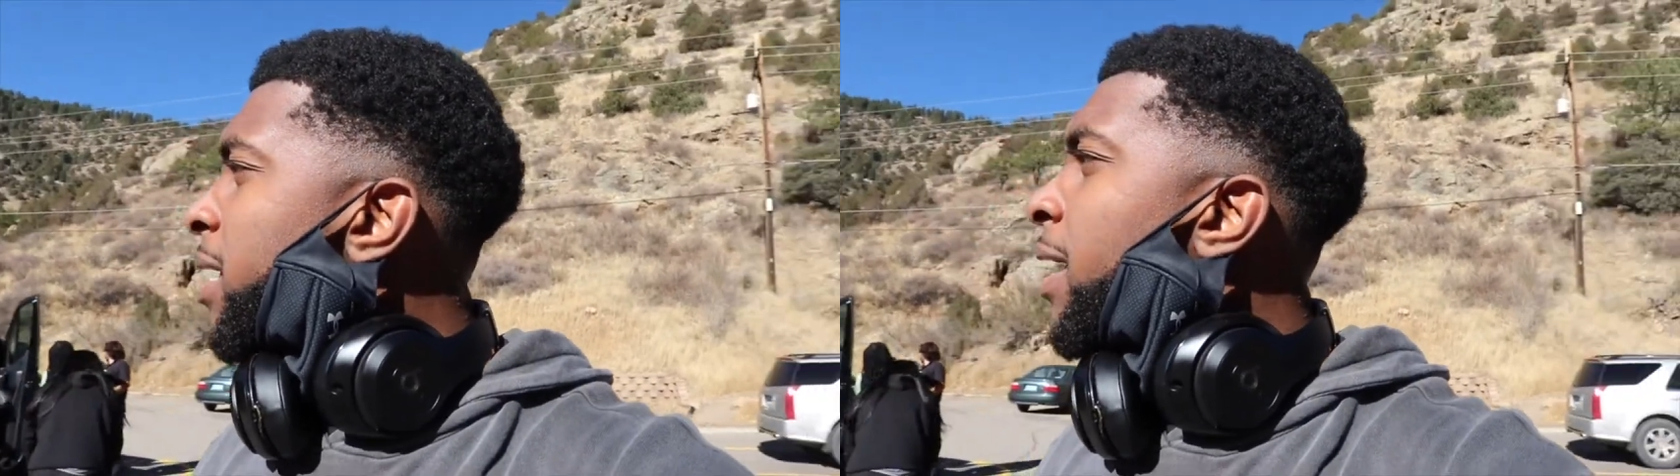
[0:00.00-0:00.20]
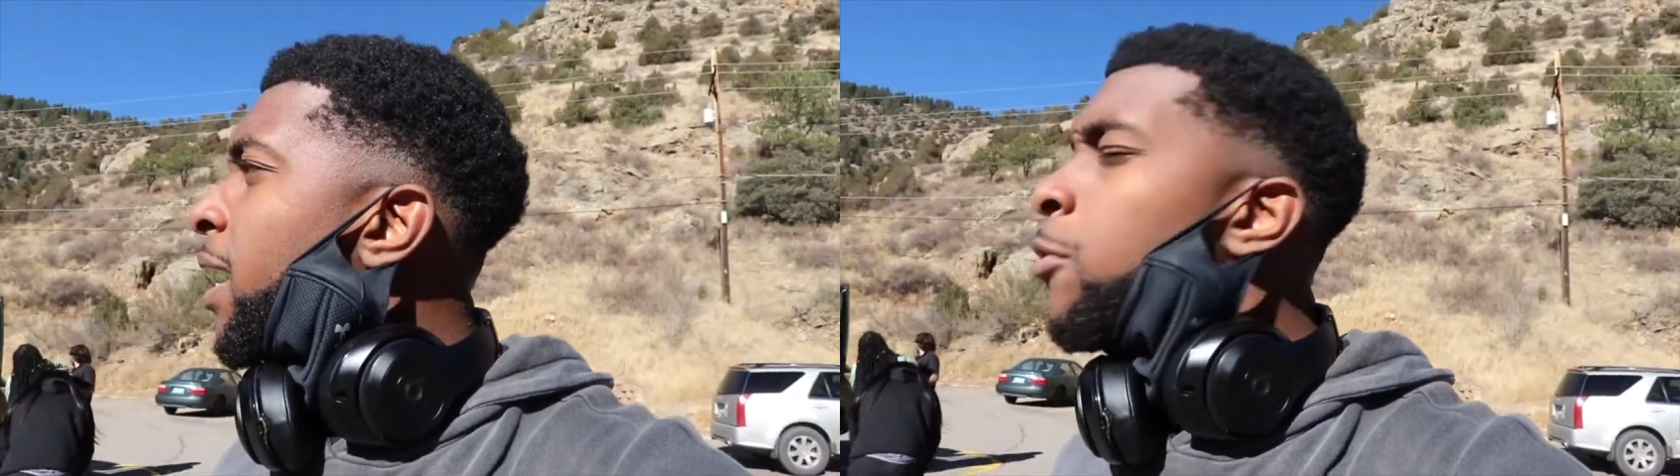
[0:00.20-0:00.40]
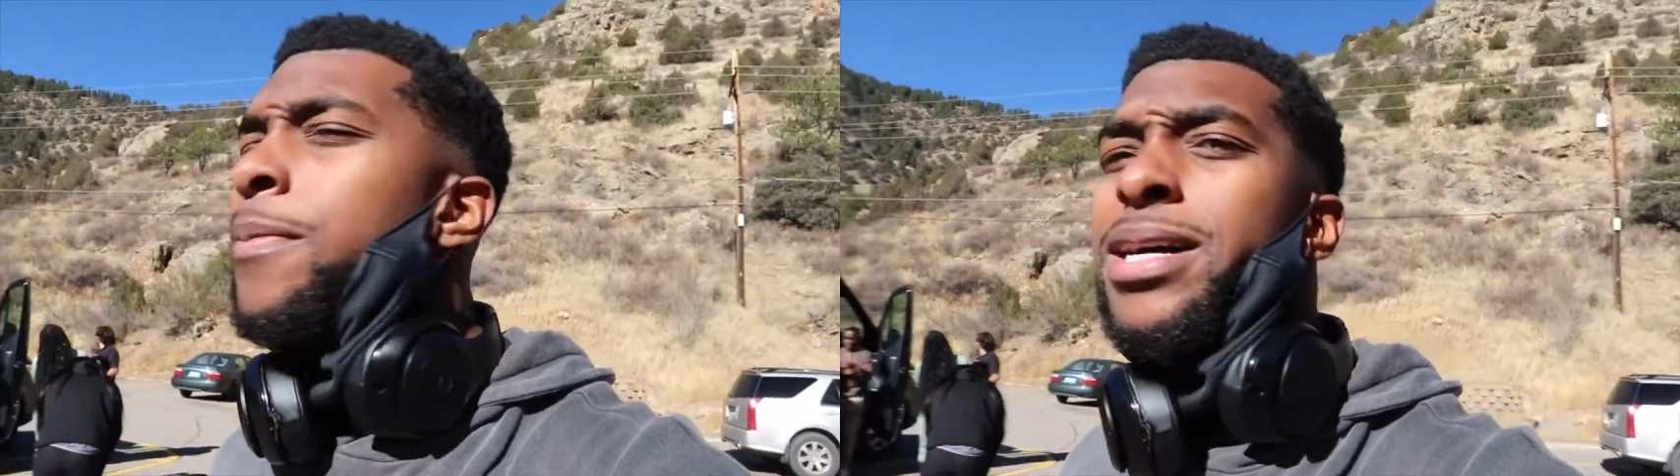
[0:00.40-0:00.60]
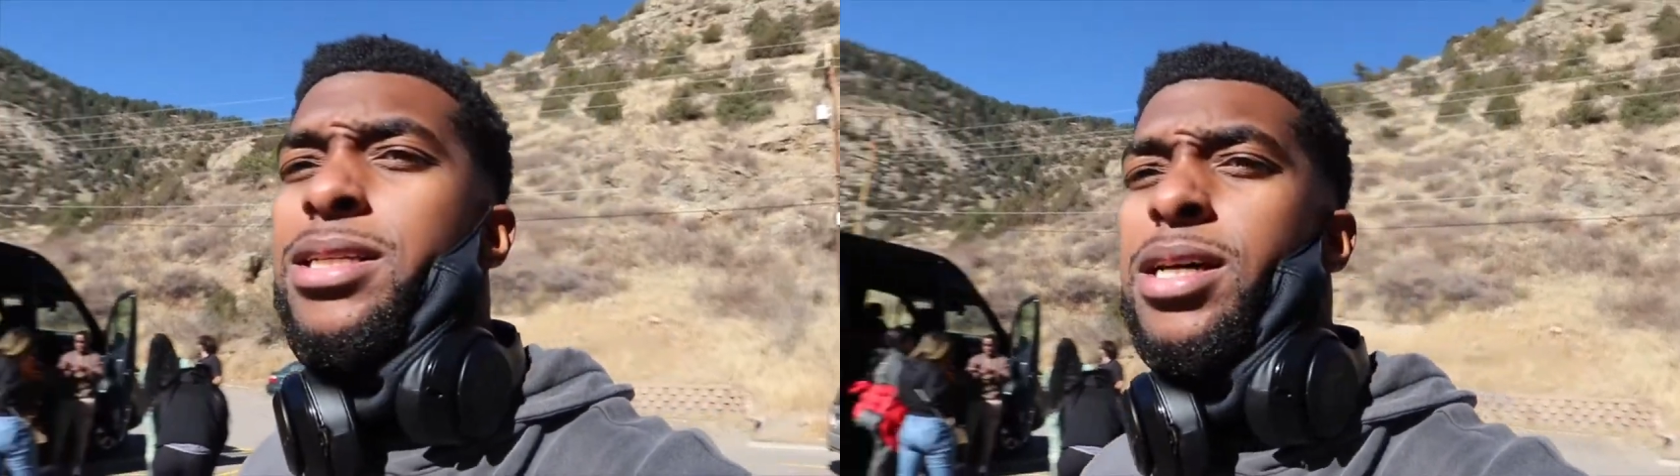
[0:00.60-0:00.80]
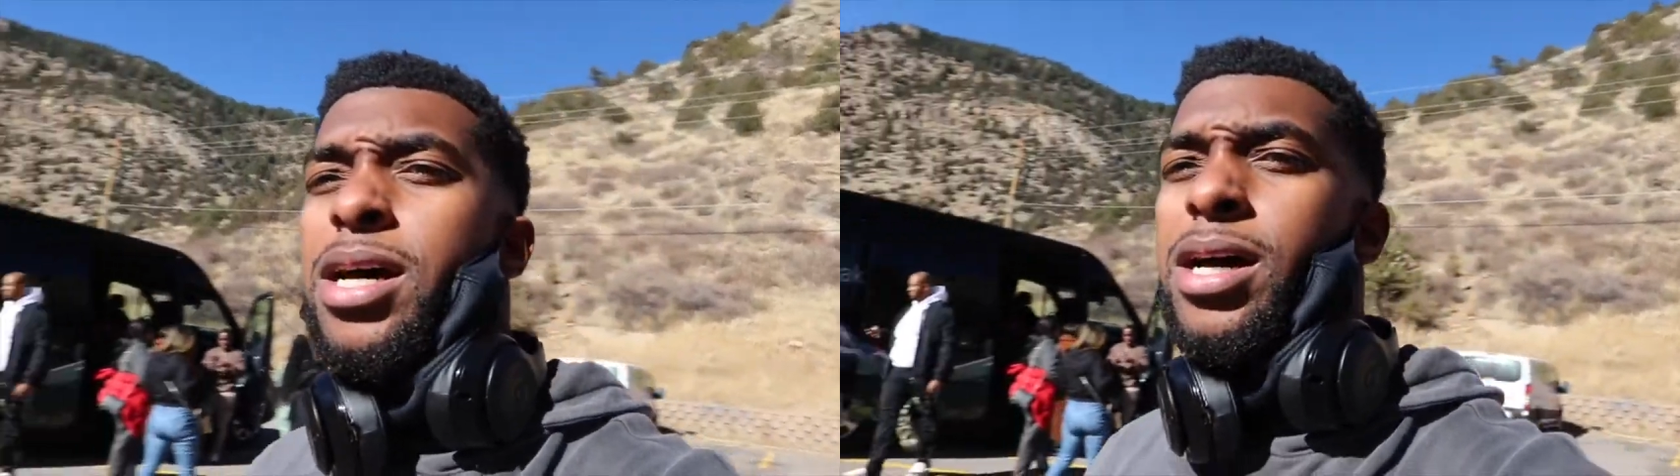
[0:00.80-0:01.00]
And we're about
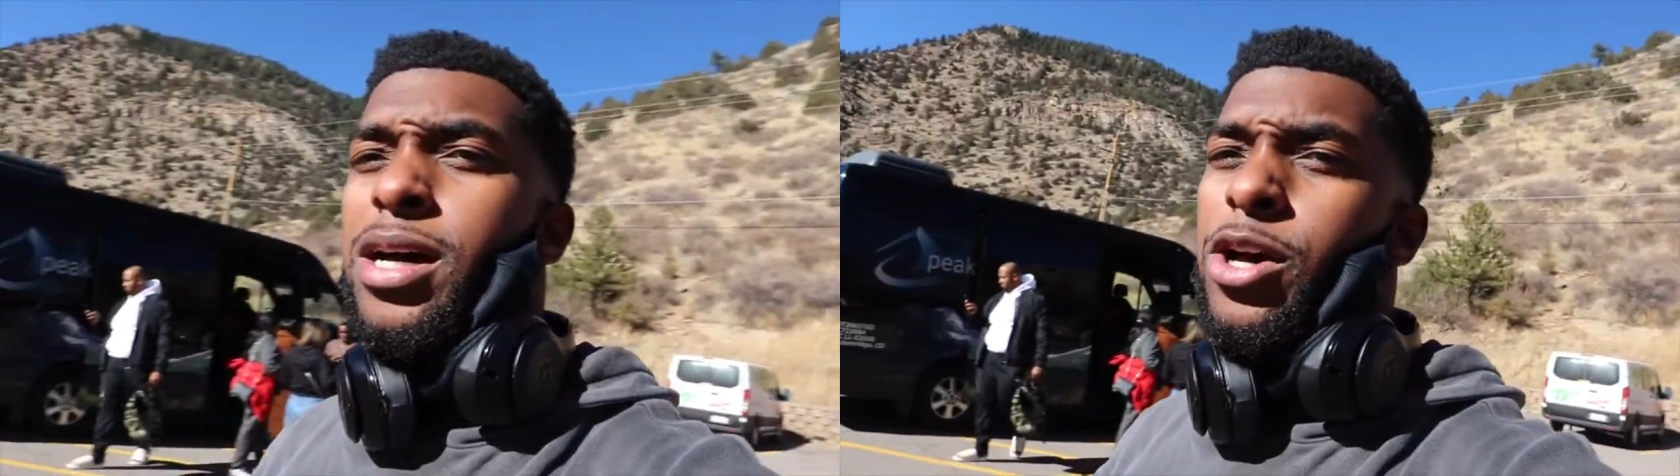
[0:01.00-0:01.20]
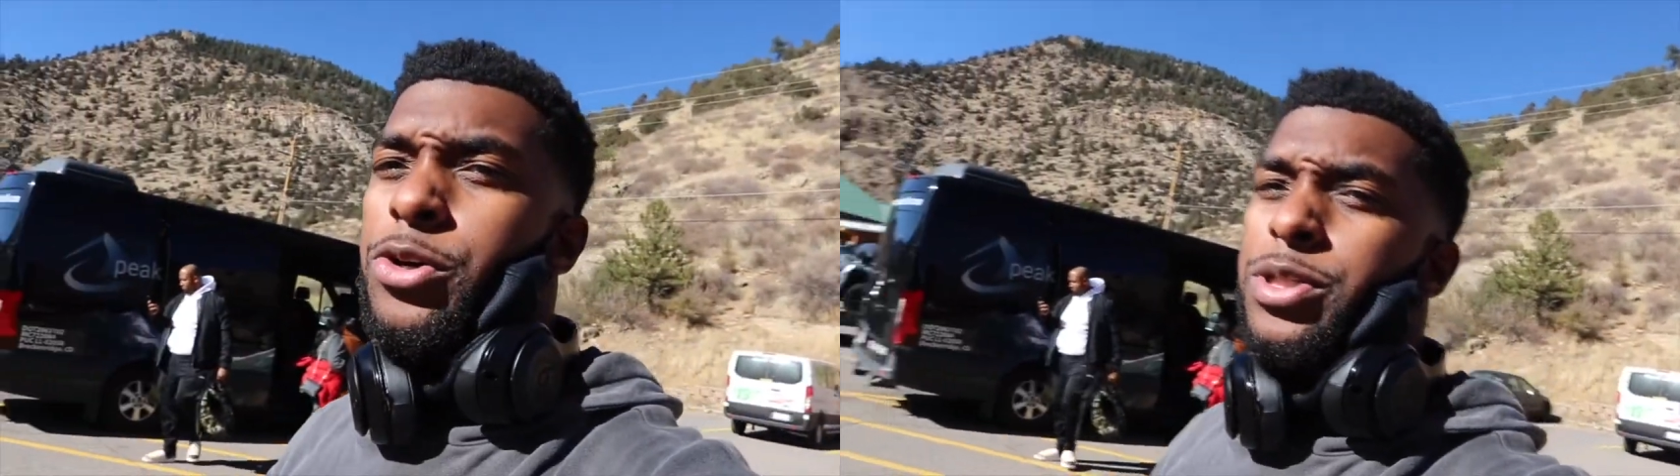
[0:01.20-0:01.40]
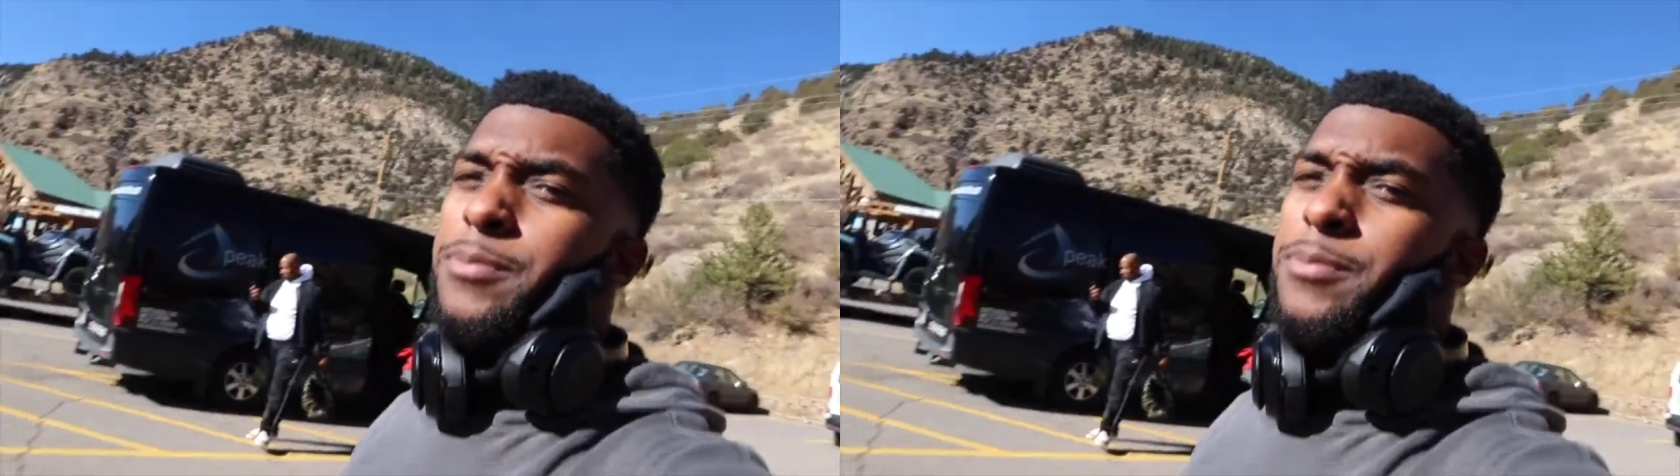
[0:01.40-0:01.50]
to go use